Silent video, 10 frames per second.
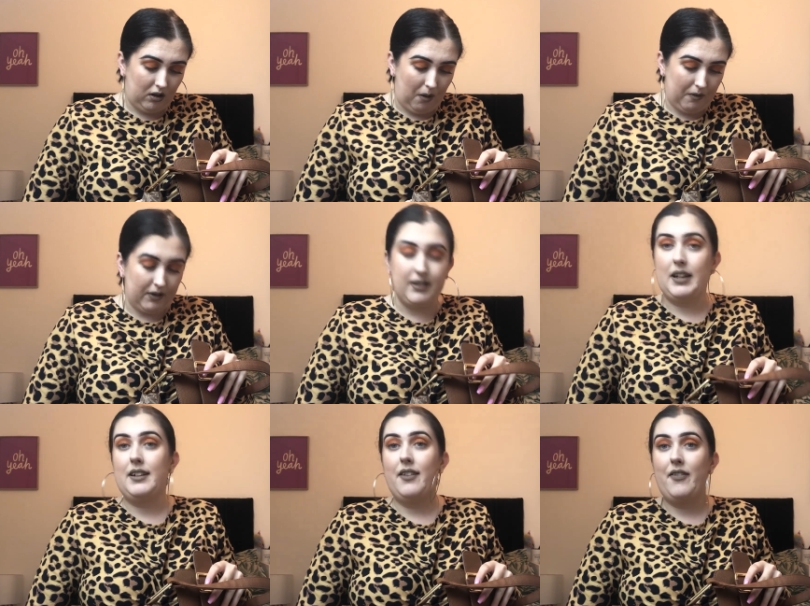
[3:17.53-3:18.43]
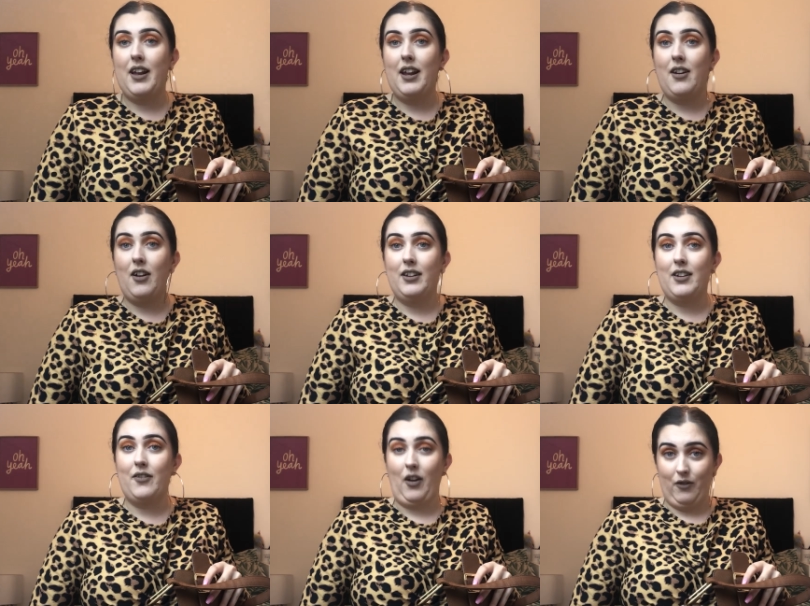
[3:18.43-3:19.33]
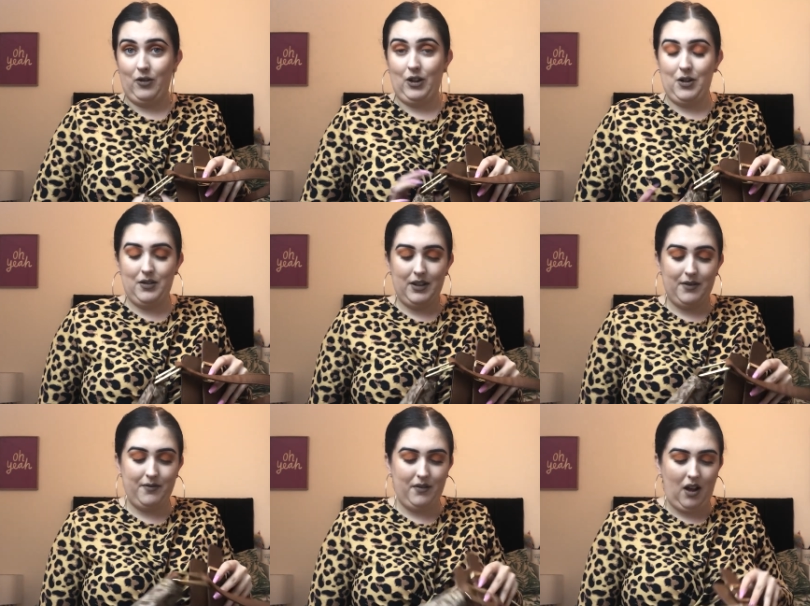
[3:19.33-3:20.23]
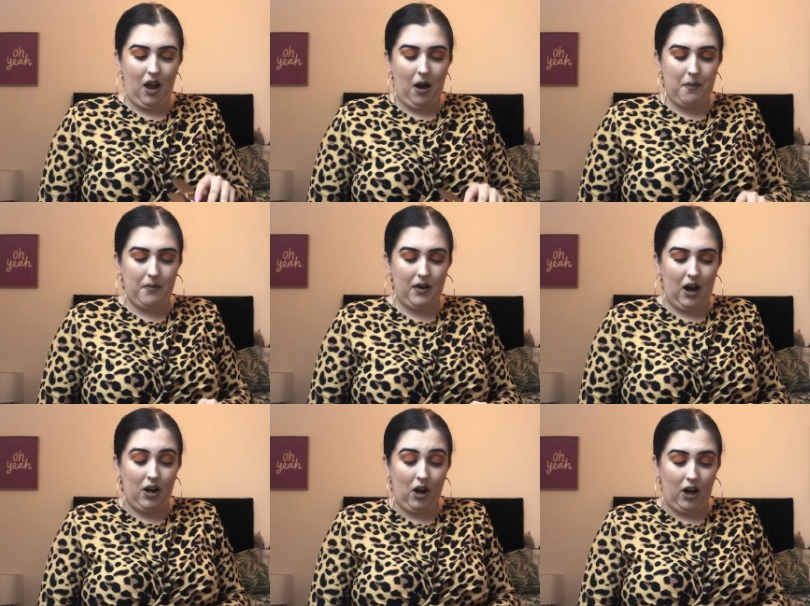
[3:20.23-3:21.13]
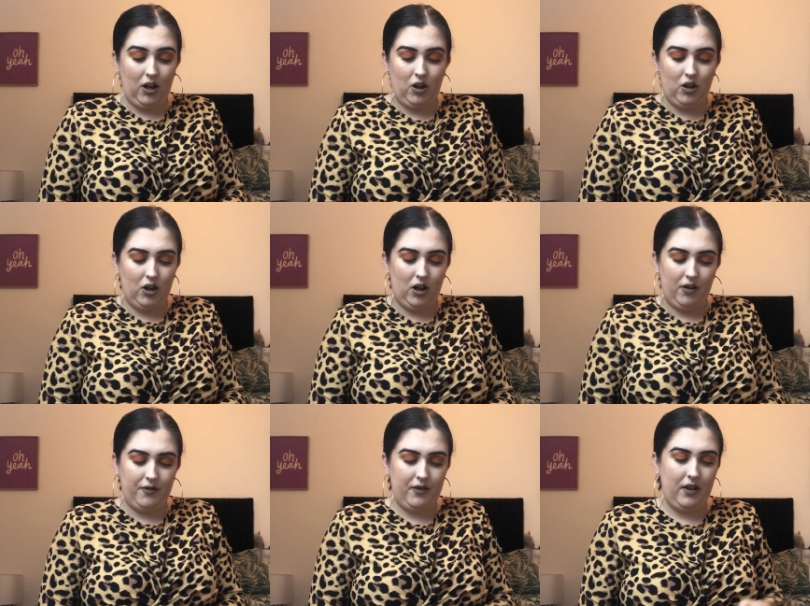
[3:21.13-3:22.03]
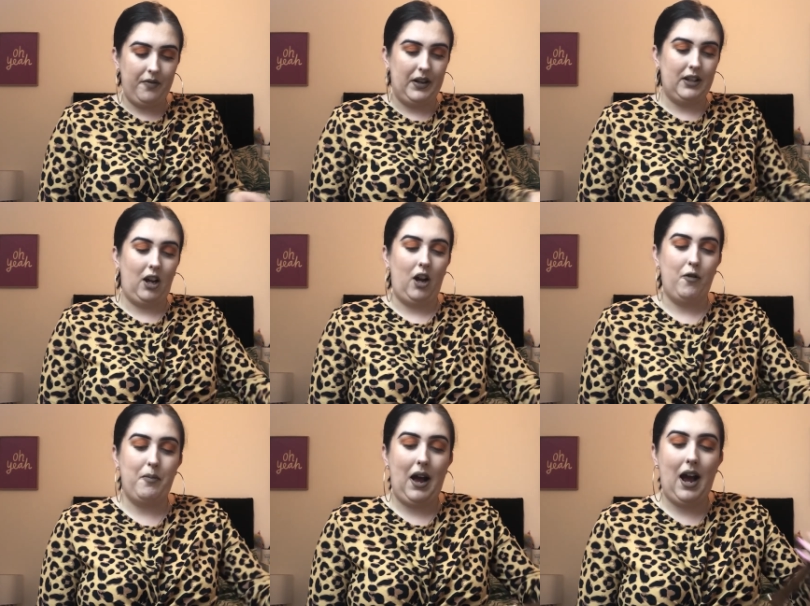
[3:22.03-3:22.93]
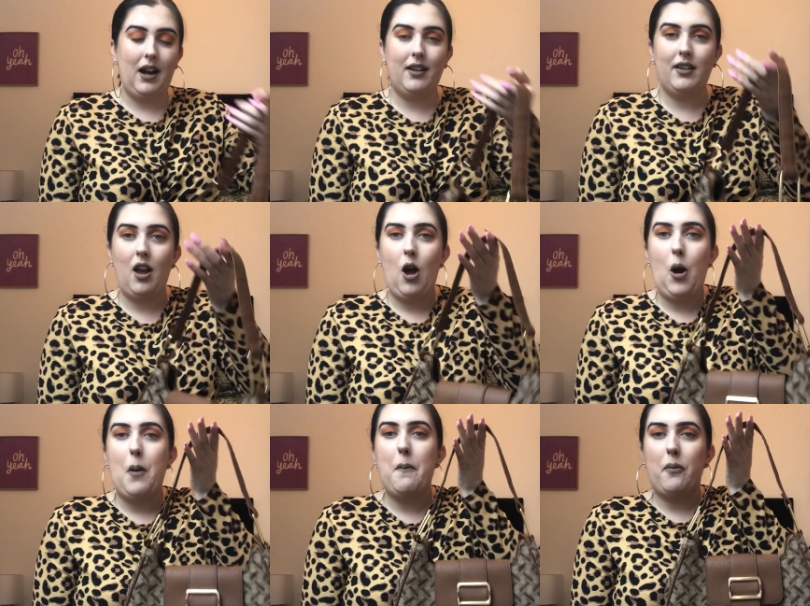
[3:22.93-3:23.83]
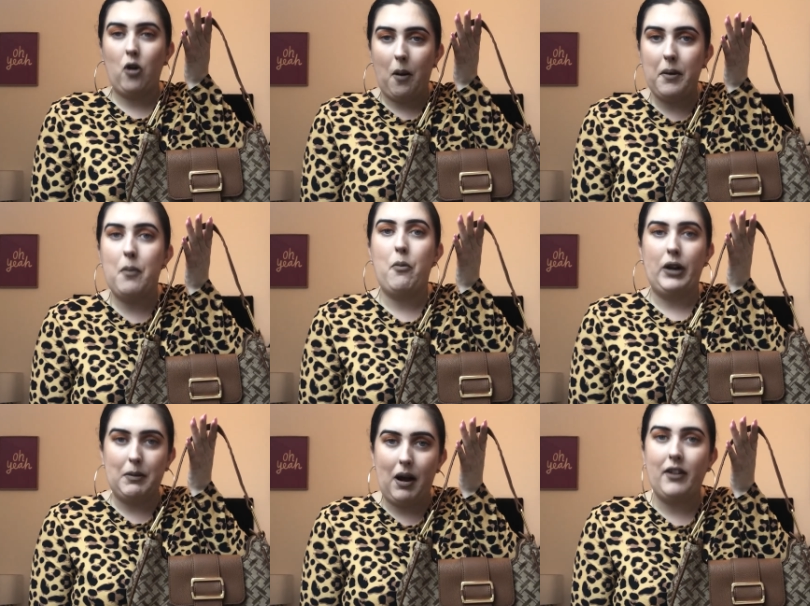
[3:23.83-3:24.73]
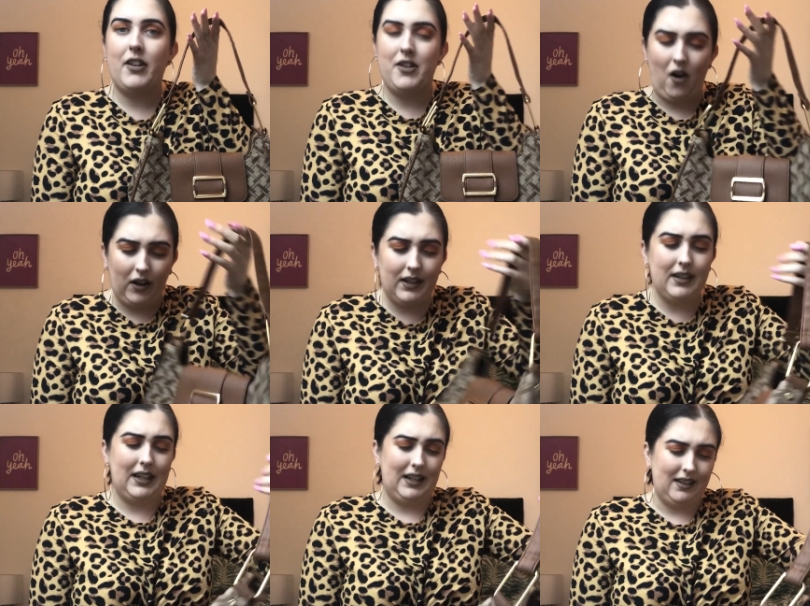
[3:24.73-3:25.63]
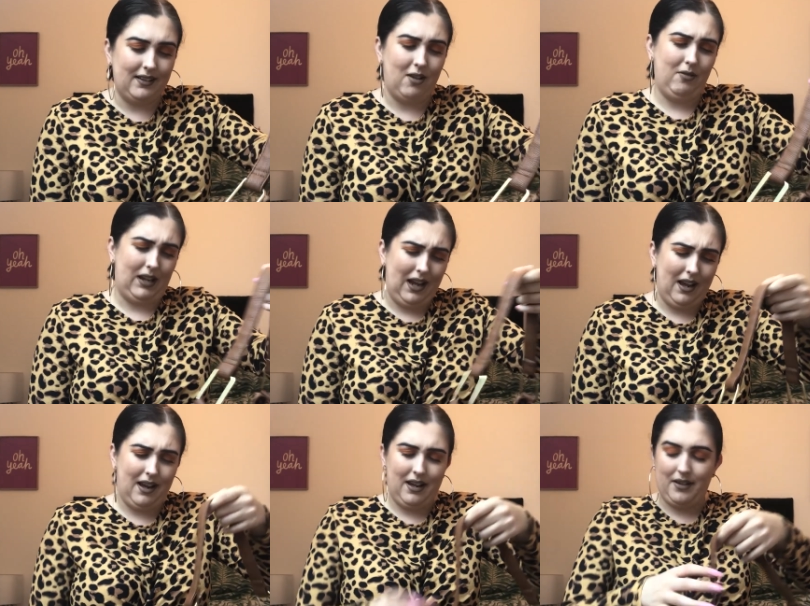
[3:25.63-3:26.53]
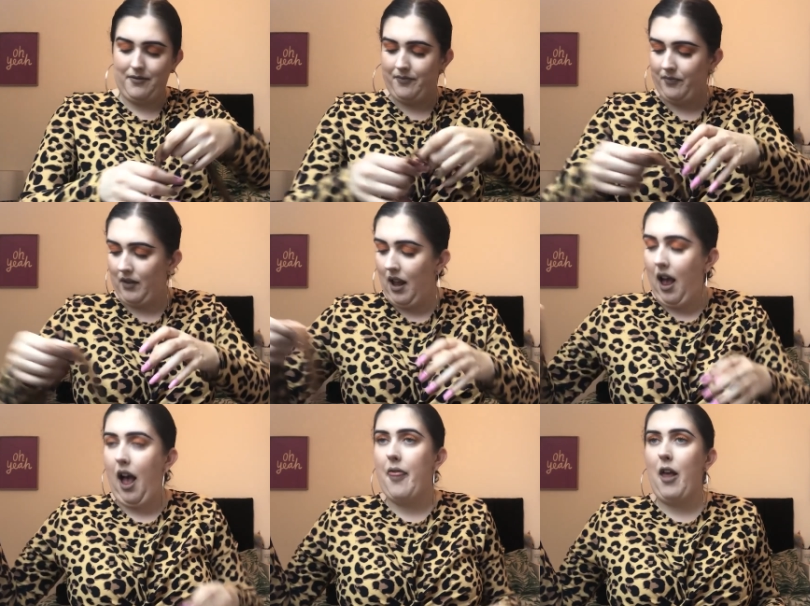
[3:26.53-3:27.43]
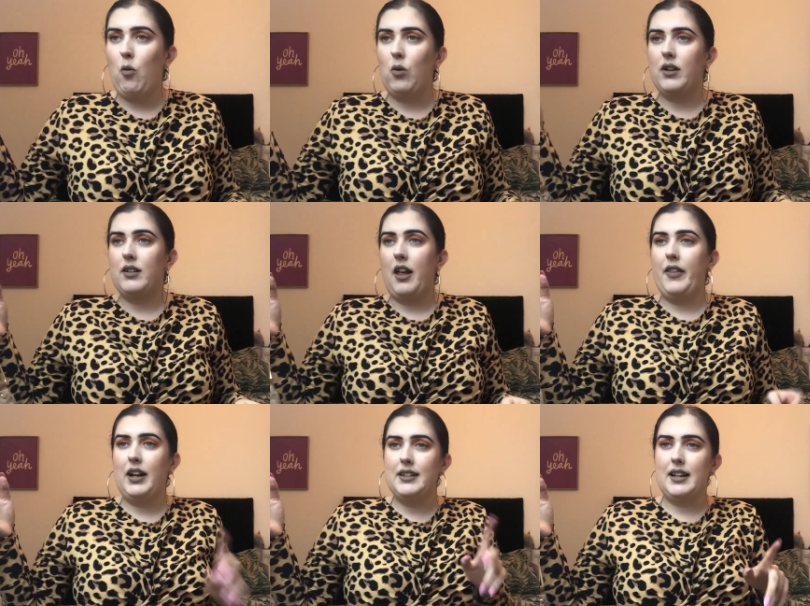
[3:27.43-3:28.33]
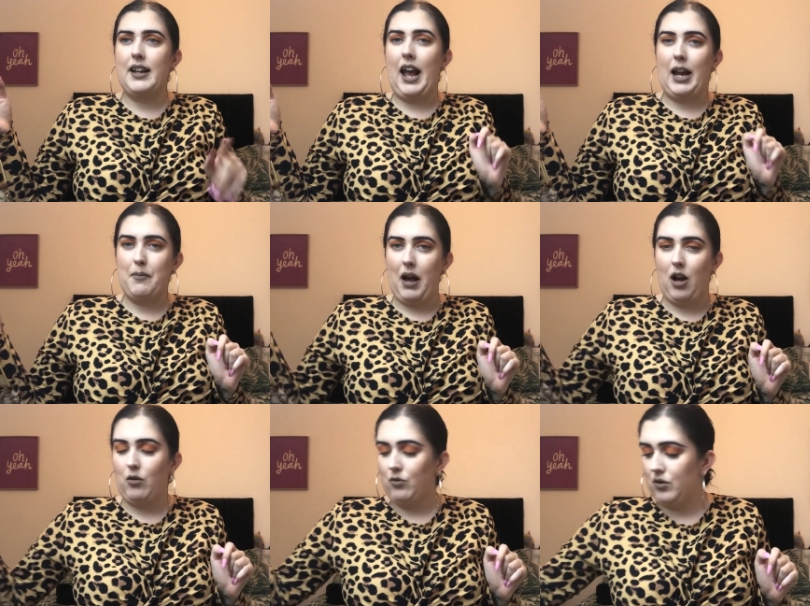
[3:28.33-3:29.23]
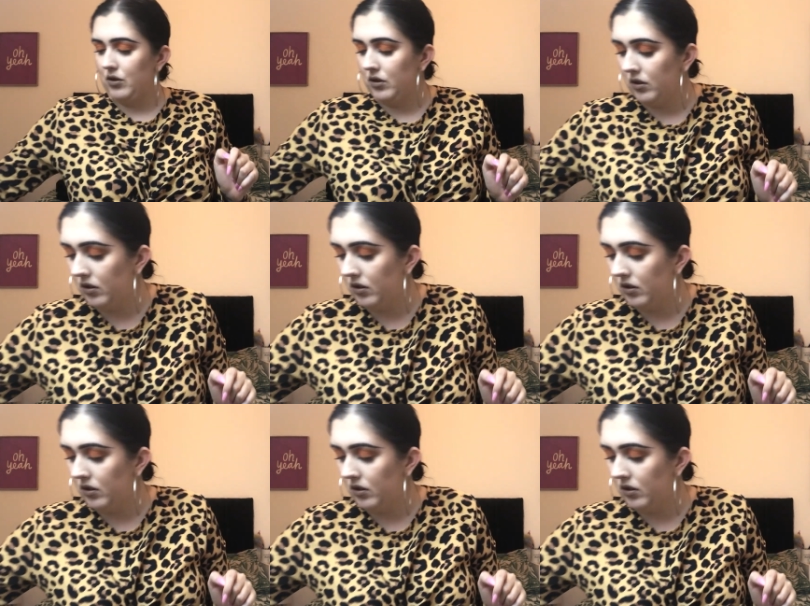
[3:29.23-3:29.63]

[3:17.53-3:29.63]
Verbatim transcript: Got my receipts in there. Nice. I've, I've already used it. But I, I love this style of bags. Proper bringing back to the nineties. Oh yeah. And that was, I think I said eight pounds.